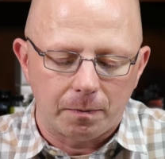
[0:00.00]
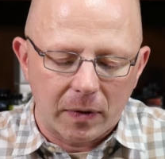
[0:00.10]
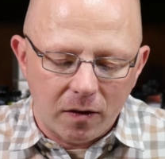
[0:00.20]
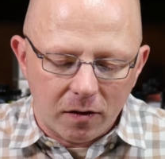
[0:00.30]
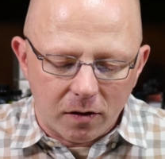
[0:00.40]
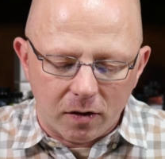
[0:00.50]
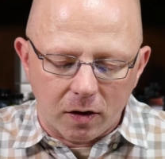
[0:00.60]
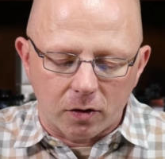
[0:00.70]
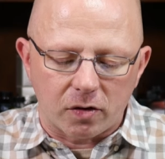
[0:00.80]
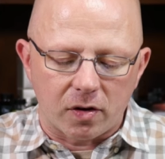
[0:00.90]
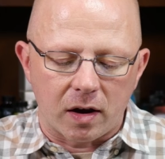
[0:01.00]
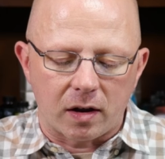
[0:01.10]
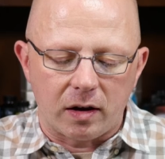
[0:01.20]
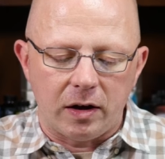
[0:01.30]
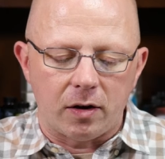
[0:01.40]
And this is the ultrasonic
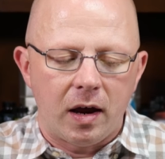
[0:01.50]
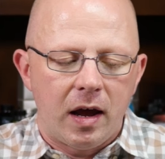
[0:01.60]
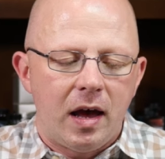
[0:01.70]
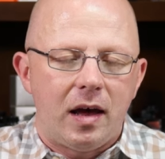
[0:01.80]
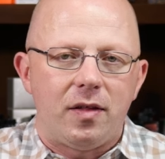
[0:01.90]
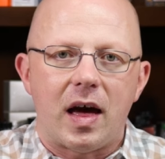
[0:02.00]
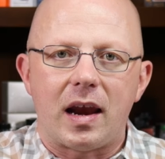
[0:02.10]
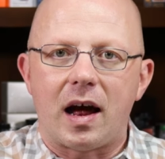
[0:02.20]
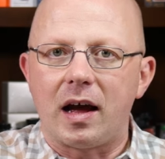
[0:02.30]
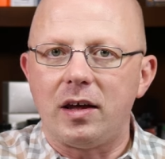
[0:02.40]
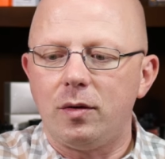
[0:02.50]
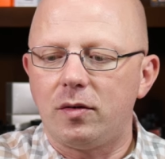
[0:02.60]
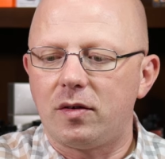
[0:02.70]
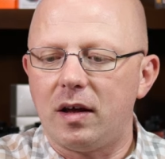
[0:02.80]
cleaner that I use.